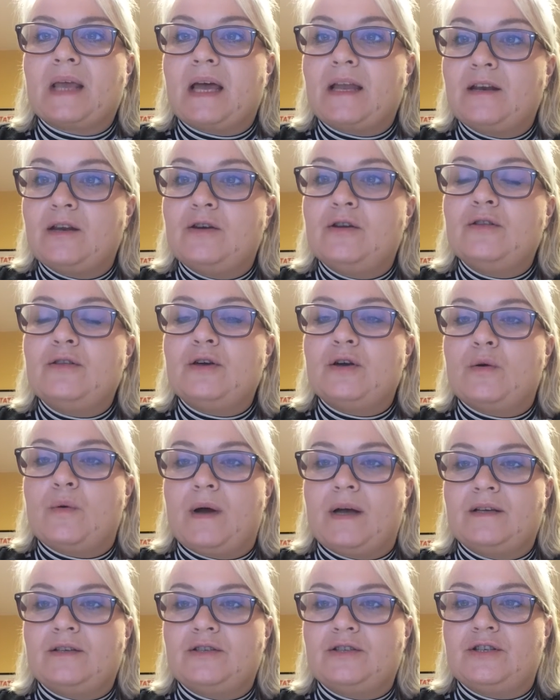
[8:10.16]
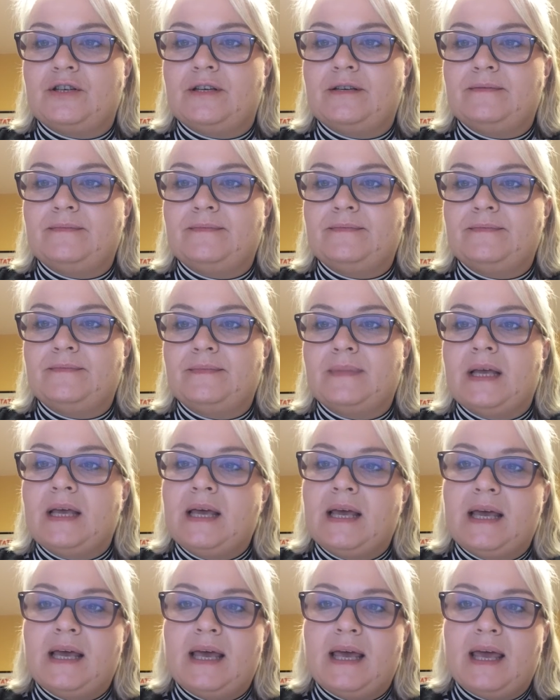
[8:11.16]
And another question,
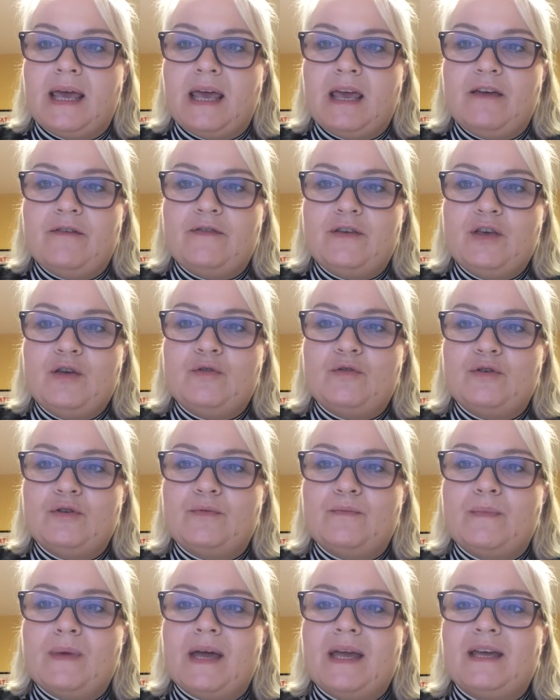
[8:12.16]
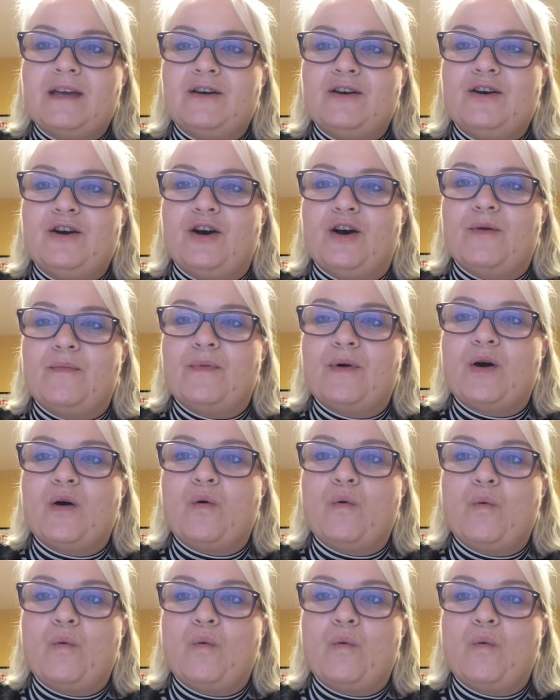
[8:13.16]
if you could make up